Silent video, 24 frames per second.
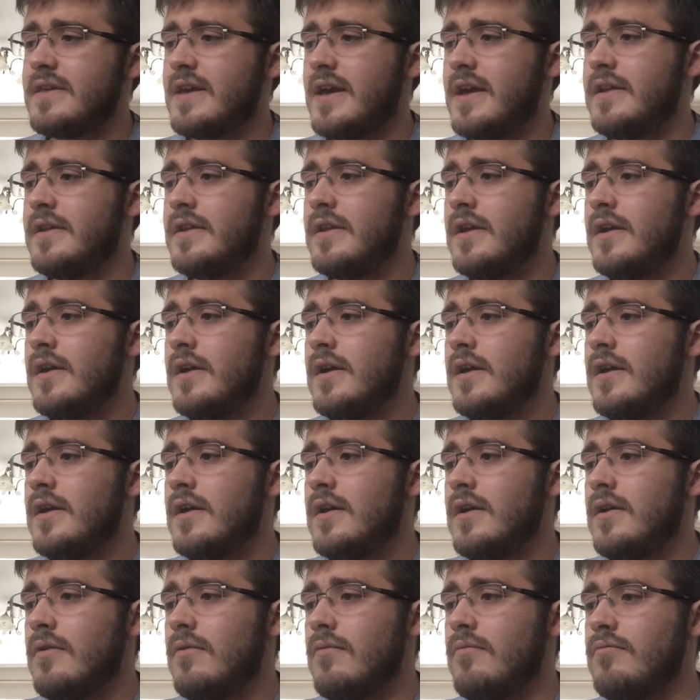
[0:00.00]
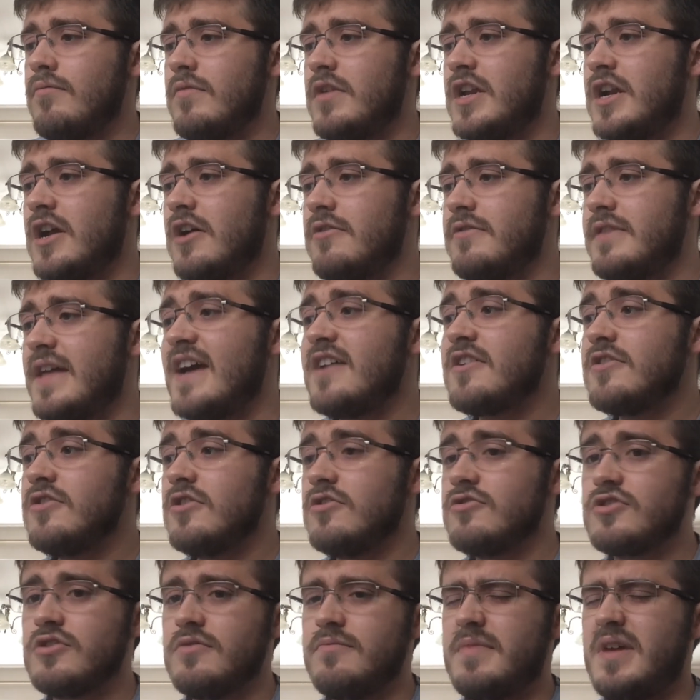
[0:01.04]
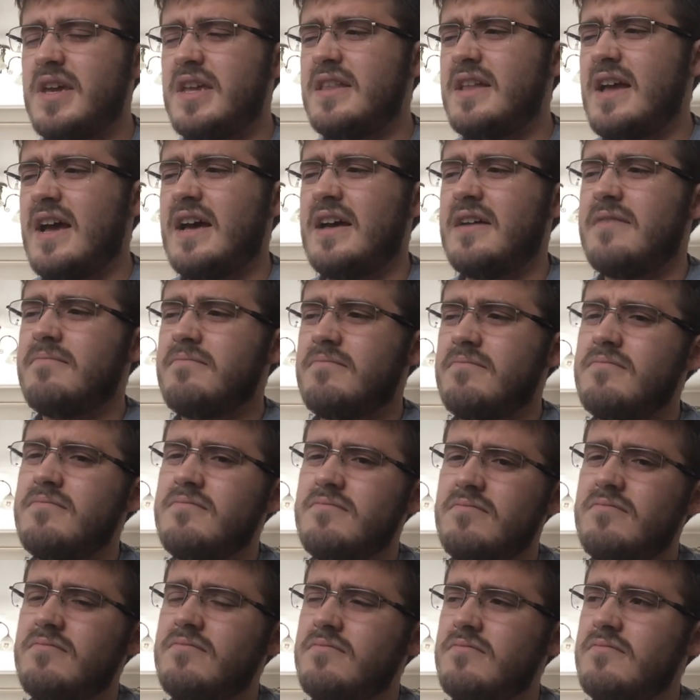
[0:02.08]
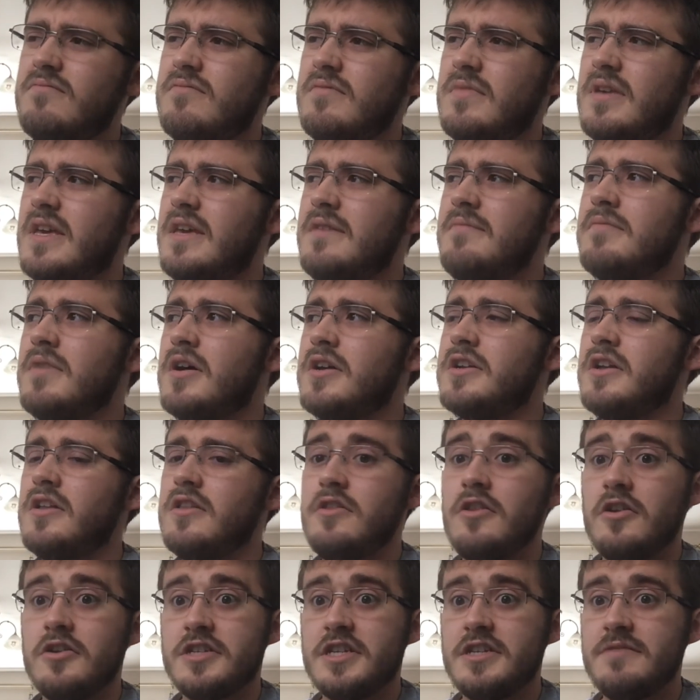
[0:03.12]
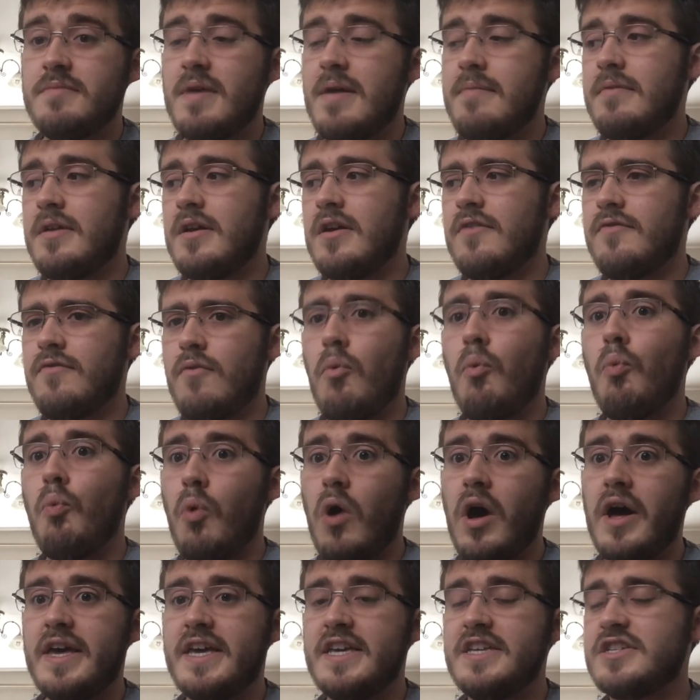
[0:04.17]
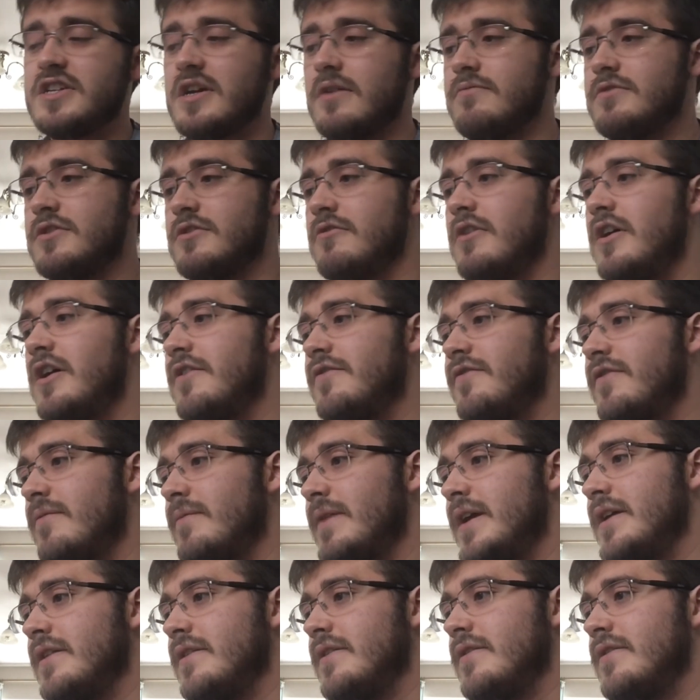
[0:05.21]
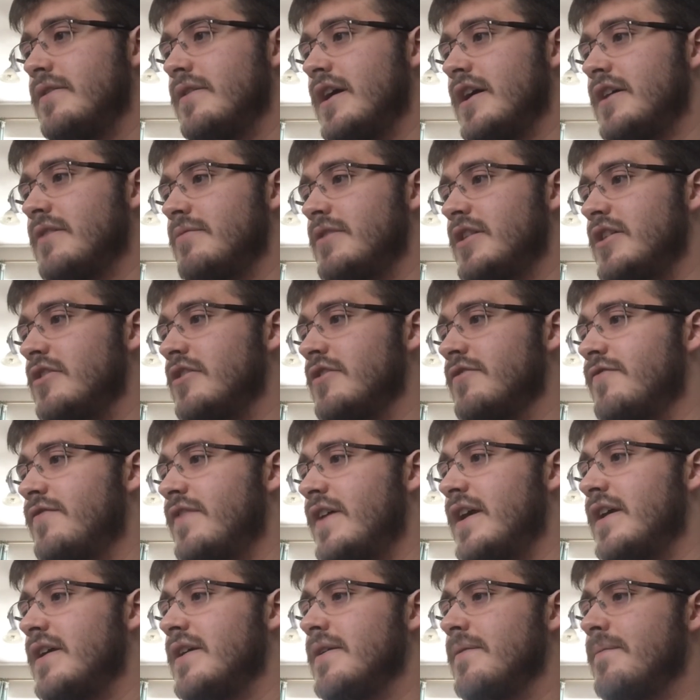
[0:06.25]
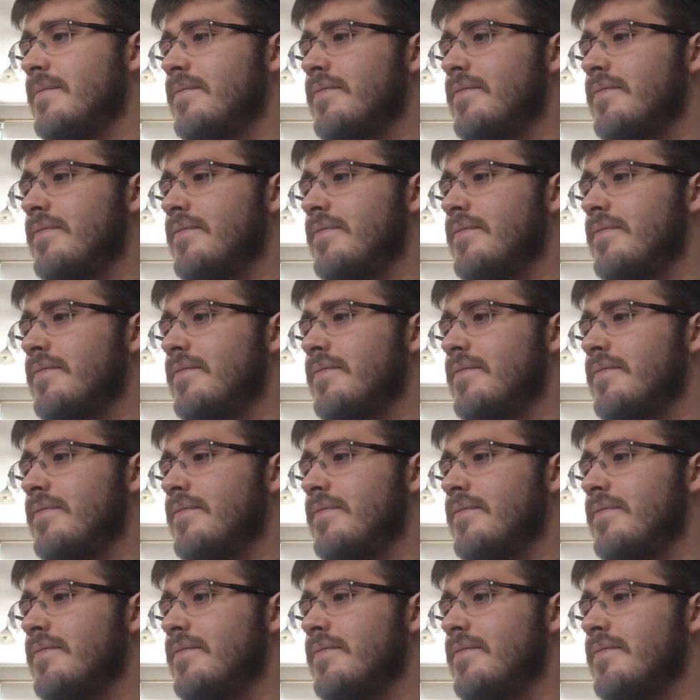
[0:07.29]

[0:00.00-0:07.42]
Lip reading: And that could also mean that he might have lost his memory of why he's come to Earth. I mean, that could be the other thing.